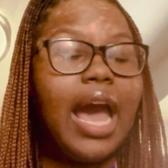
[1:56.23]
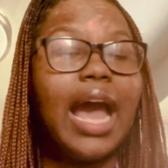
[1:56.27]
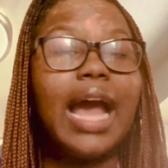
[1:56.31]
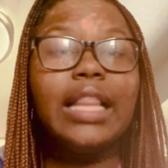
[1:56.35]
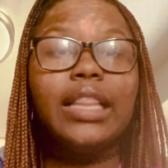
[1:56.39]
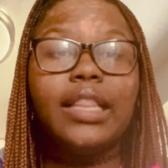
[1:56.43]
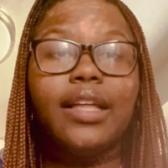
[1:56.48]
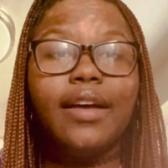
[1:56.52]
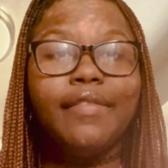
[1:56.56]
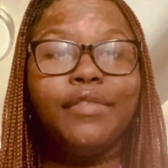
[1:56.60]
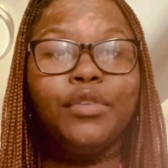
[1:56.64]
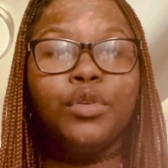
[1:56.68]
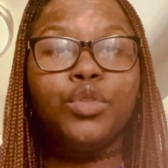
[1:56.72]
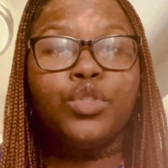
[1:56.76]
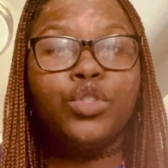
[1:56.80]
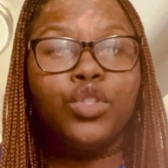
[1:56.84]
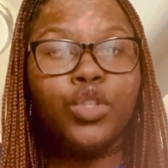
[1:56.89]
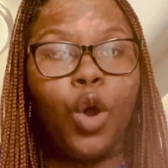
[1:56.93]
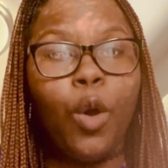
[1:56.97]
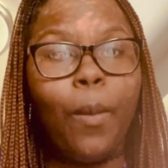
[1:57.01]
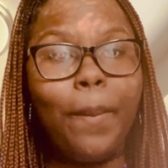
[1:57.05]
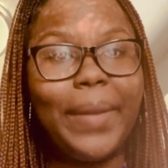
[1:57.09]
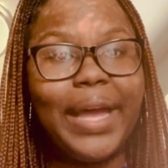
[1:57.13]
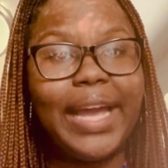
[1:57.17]
I love you
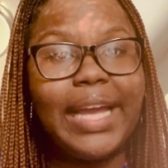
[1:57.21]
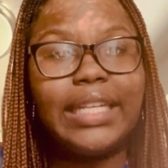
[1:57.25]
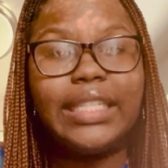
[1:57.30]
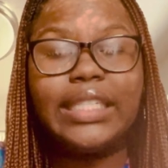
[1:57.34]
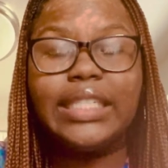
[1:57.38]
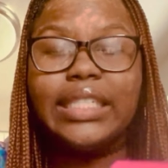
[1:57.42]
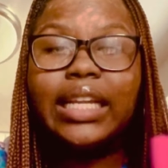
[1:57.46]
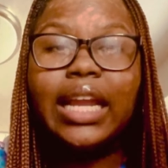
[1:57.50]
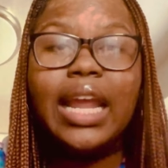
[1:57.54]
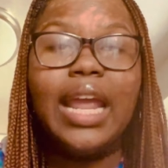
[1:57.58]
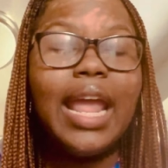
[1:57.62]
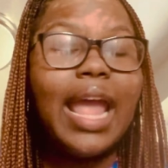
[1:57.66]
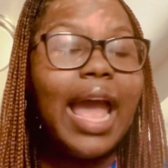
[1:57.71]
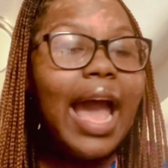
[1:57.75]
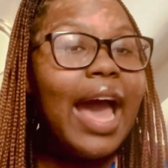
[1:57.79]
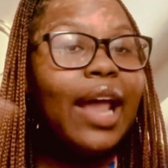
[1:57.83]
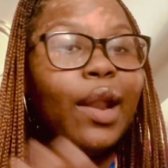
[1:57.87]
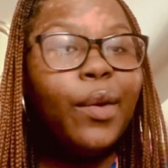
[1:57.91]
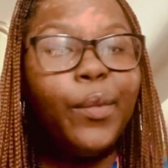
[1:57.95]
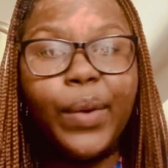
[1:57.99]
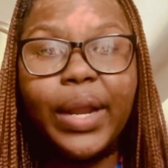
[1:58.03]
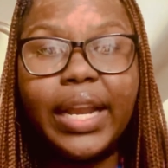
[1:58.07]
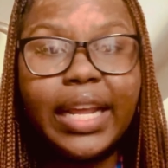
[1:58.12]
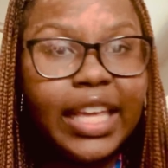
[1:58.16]
so much.
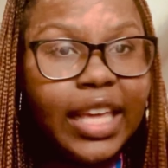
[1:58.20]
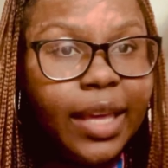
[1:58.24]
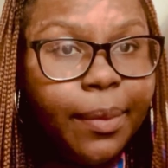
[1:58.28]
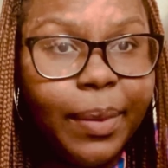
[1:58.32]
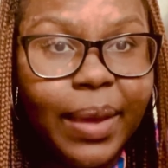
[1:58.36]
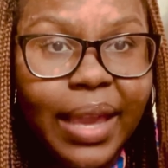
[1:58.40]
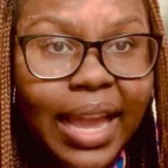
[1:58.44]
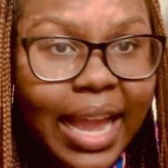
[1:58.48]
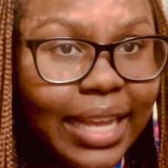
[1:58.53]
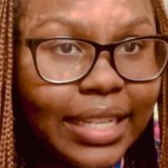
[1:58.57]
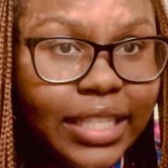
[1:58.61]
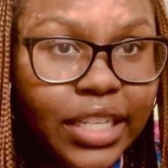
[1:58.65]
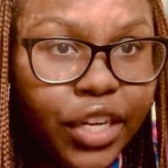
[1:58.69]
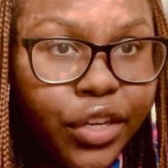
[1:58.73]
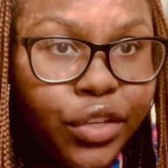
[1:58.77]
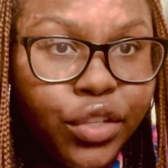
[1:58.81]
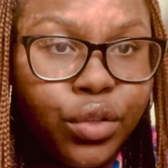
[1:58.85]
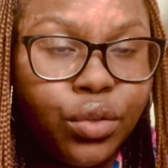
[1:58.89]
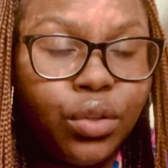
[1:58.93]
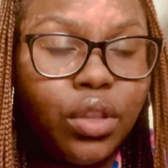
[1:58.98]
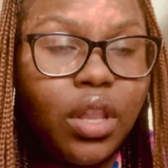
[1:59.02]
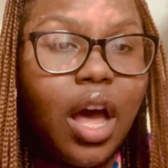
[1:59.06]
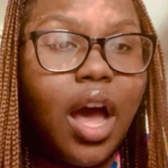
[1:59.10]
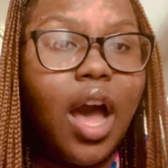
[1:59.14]
I don't want to keep you guys here
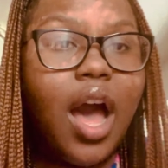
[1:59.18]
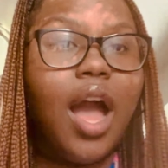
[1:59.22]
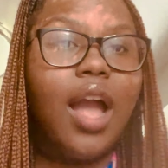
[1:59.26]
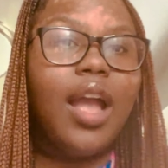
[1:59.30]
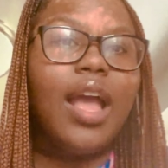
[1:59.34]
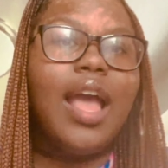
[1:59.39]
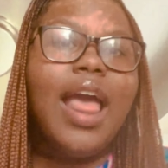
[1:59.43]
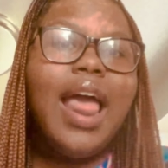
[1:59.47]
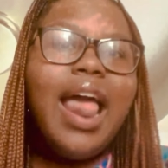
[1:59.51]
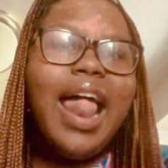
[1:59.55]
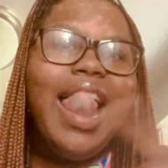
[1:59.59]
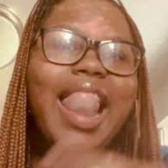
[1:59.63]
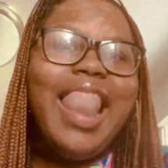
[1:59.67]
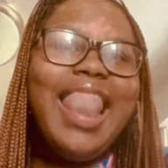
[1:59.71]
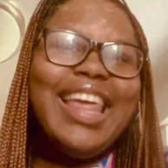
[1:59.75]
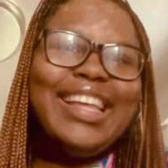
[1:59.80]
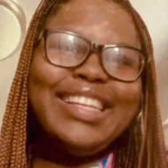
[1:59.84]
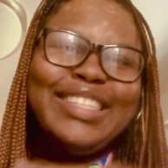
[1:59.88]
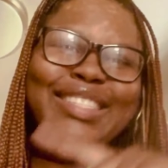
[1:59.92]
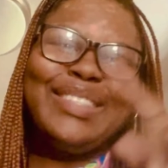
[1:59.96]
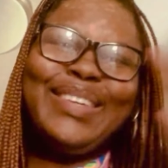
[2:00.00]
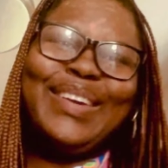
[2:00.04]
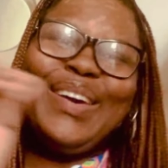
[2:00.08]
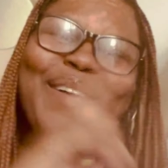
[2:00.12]
too long.
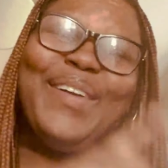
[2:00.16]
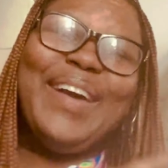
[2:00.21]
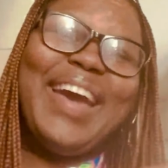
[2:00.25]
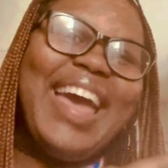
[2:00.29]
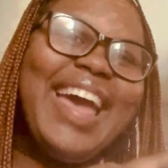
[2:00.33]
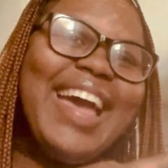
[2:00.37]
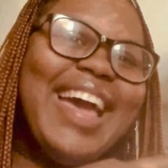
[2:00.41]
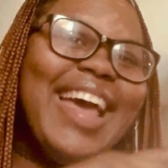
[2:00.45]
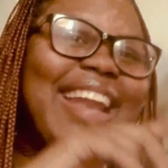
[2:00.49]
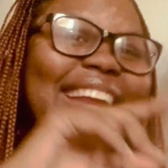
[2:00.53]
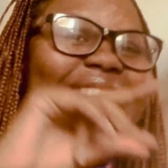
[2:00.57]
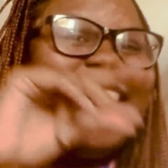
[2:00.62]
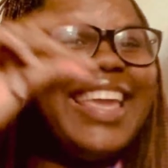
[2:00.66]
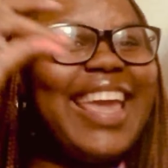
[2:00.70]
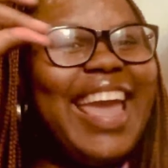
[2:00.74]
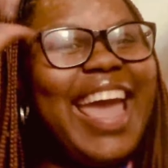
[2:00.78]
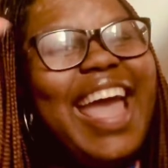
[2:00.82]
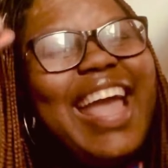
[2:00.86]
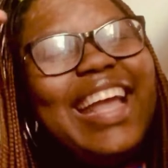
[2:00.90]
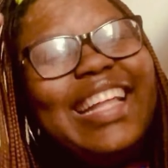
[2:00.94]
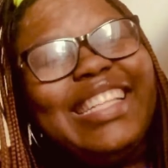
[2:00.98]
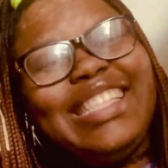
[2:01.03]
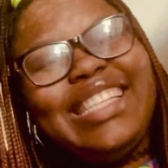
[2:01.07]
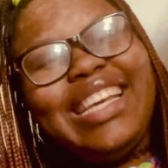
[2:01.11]
Let's go ahead and
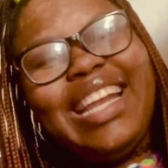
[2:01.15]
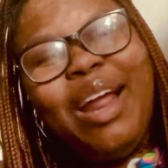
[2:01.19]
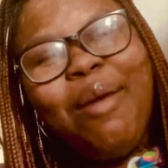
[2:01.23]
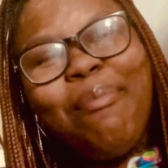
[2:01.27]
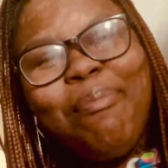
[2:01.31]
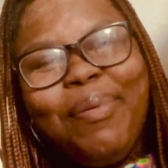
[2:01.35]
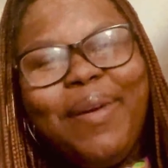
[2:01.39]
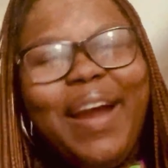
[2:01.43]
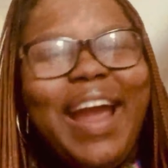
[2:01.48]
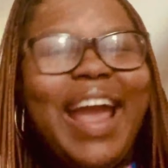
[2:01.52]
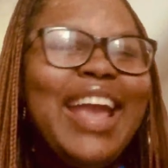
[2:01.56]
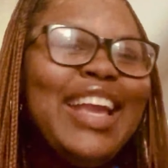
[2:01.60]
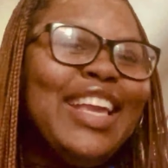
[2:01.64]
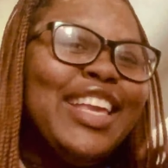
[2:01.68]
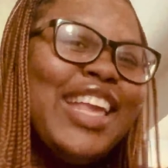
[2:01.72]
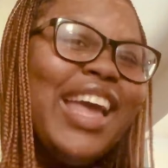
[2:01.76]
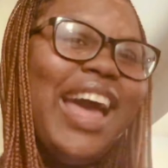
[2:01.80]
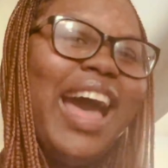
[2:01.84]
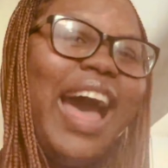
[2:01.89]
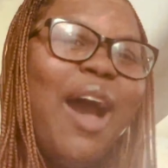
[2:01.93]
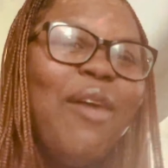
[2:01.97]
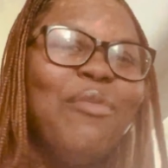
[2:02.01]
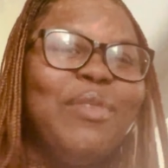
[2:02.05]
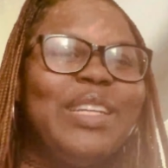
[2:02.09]
get into the prank,
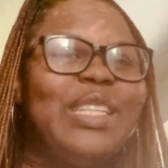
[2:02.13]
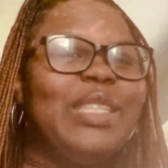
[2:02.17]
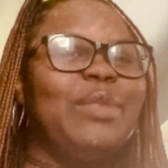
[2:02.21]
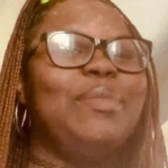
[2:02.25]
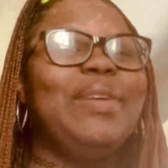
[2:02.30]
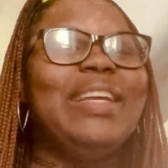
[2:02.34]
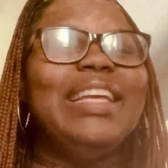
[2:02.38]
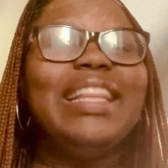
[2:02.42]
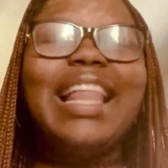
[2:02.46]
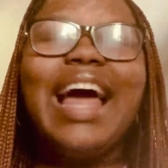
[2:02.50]
y'all. Wish me